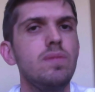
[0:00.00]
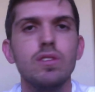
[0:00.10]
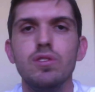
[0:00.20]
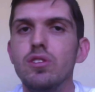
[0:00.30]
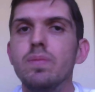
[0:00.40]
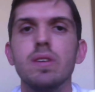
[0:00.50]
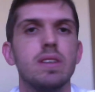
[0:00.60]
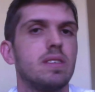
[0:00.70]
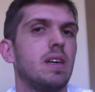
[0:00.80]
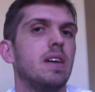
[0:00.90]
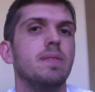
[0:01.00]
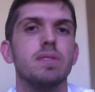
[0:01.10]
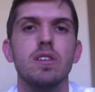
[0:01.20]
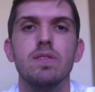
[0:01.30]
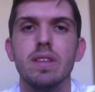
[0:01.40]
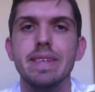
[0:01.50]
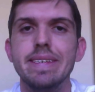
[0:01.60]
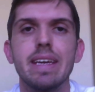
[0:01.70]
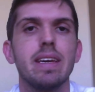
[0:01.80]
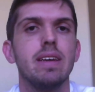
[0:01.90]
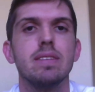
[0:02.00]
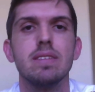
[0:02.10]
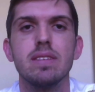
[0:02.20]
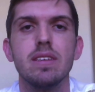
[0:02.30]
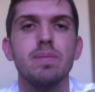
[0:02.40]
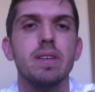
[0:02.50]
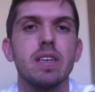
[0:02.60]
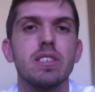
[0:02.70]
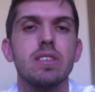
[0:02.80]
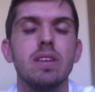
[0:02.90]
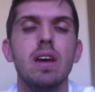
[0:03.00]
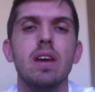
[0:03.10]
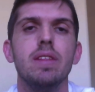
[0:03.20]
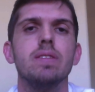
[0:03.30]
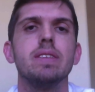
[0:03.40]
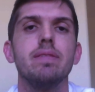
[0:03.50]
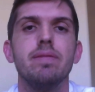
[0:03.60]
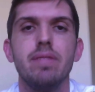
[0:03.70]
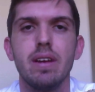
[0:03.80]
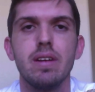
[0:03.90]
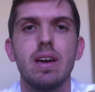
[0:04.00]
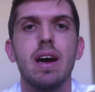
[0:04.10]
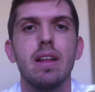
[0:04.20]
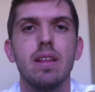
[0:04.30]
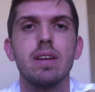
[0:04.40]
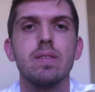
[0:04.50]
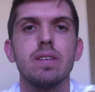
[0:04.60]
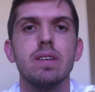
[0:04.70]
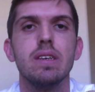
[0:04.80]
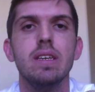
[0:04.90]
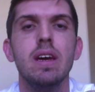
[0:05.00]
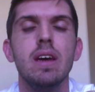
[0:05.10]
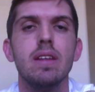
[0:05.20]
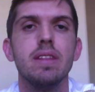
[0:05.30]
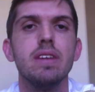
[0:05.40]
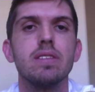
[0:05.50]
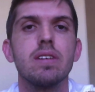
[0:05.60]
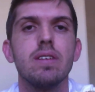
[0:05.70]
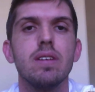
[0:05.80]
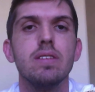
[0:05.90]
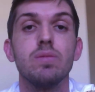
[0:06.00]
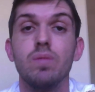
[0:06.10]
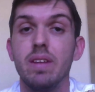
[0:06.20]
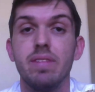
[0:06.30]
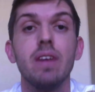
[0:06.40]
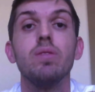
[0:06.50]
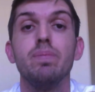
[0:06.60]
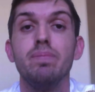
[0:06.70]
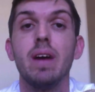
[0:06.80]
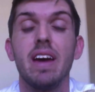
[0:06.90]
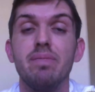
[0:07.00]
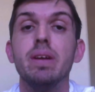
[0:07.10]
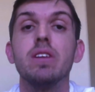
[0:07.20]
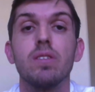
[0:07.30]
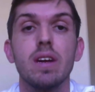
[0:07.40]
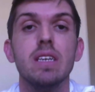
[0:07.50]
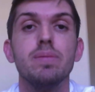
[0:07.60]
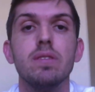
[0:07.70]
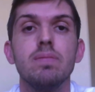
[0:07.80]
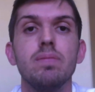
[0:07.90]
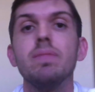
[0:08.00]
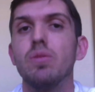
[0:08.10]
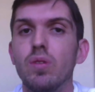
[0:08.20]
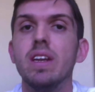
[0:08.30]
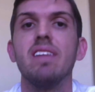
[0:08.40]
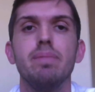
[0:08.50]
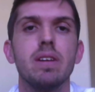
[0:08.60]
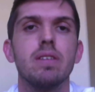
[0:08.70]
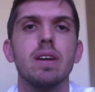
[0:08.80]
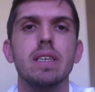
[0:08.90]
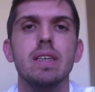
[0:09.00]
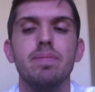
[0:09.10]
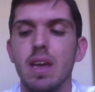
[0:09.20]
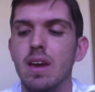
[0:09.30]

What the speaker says: numerous times over the decades since their production. There's a very high likelihood that these cards, if they would have been gradable, they would have been graded.